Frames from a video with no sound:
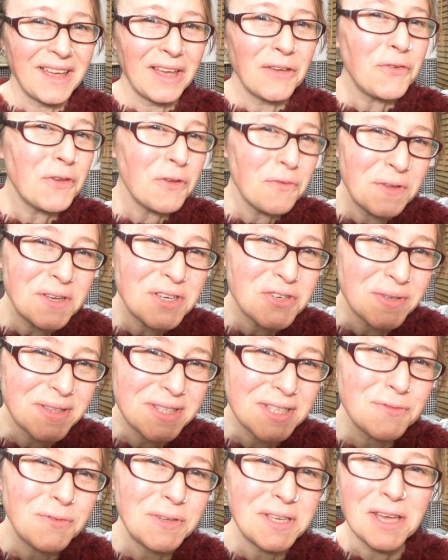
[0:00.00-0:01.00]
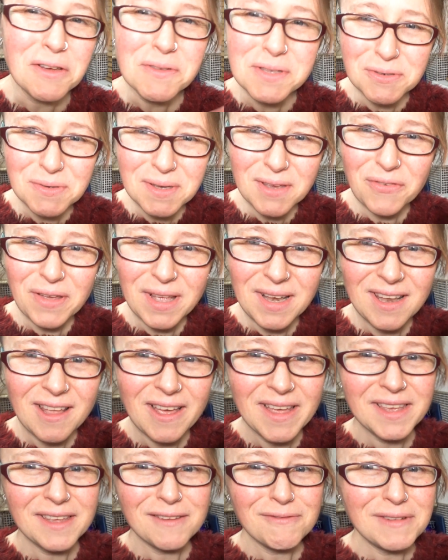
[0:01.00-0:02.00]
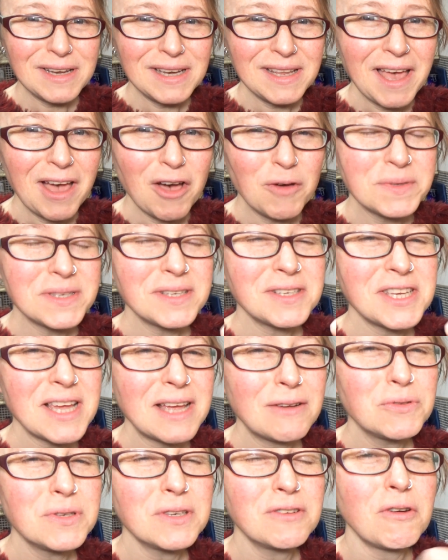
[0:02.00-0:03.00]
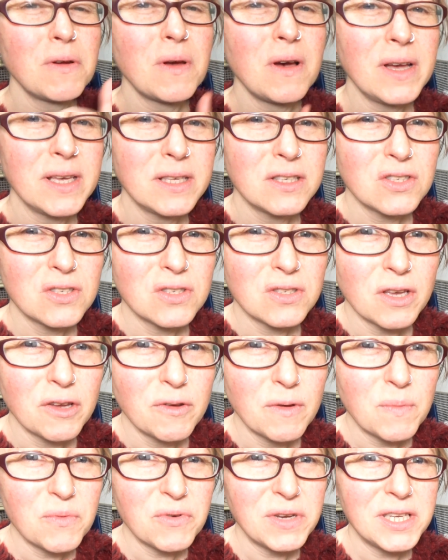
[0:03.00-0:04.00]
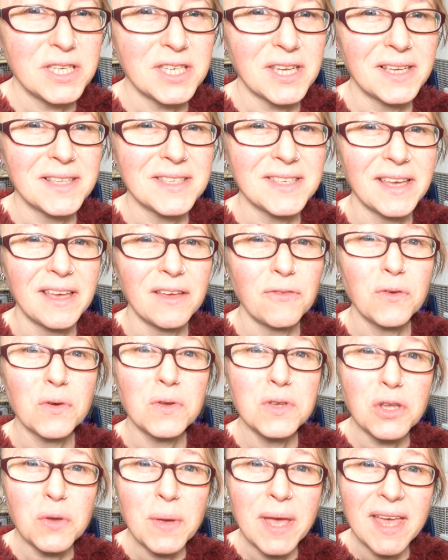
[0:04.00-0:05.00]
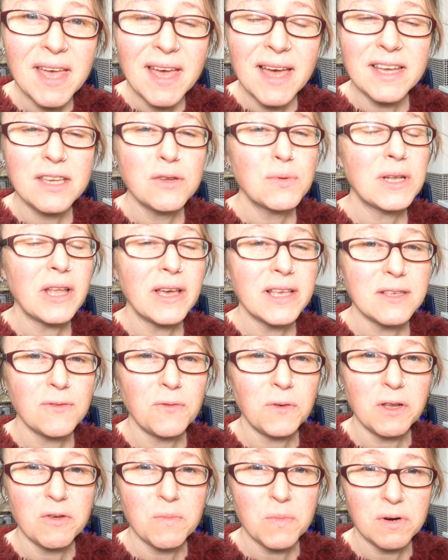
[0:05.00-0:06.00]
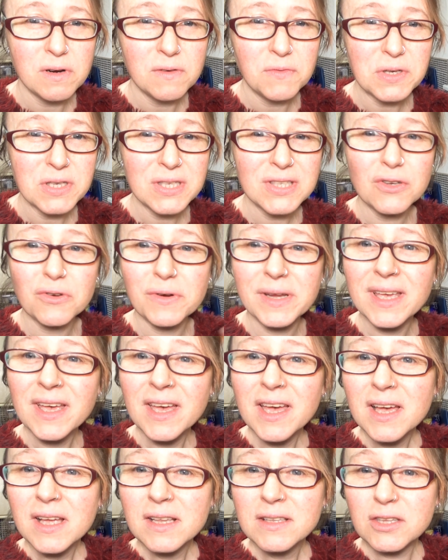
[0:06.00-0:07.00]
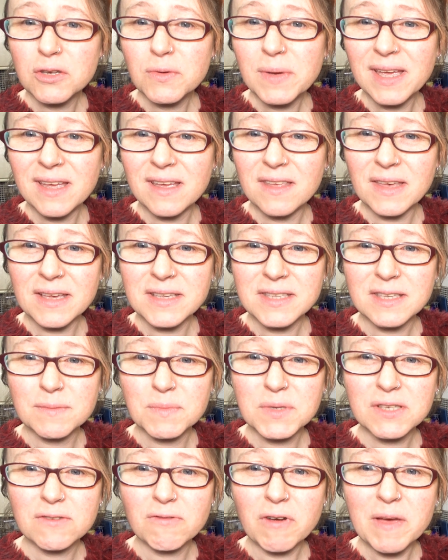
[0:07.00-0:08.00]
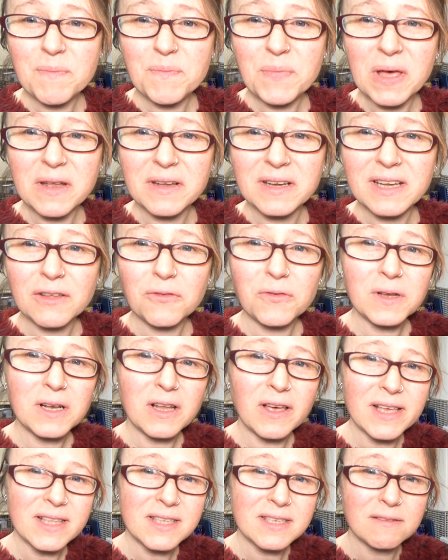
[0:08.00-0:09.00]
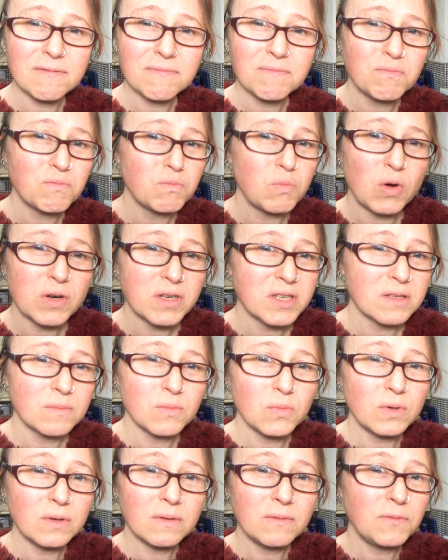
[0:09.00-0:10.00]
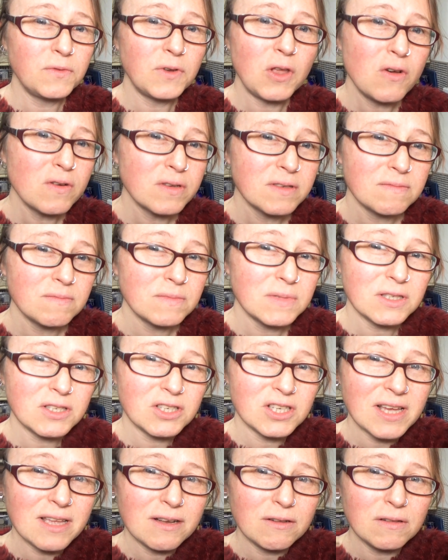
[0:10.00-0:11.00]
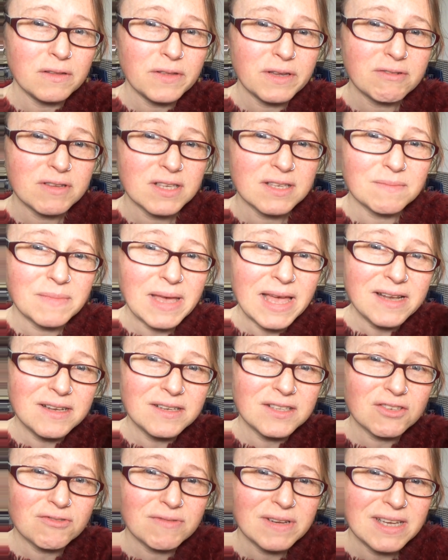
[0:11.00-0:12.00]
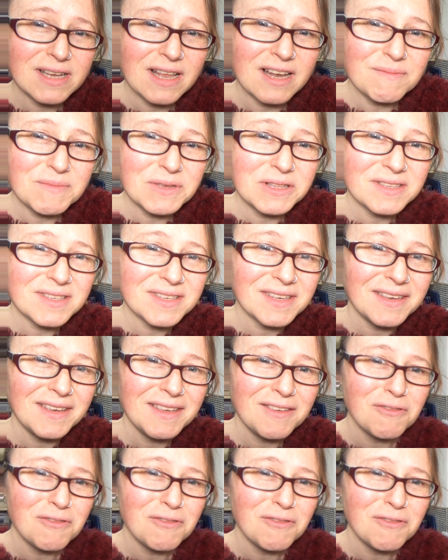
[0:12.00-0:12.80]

If you've enjoyed this video, do give it a like. It really helps the channel to grow. I so appreciate it. If you're new here and you'd like to follow more of our story, do hit that subscribe button. And if you'd like to watch some more vlogs from this channel, there are some end screen elements here.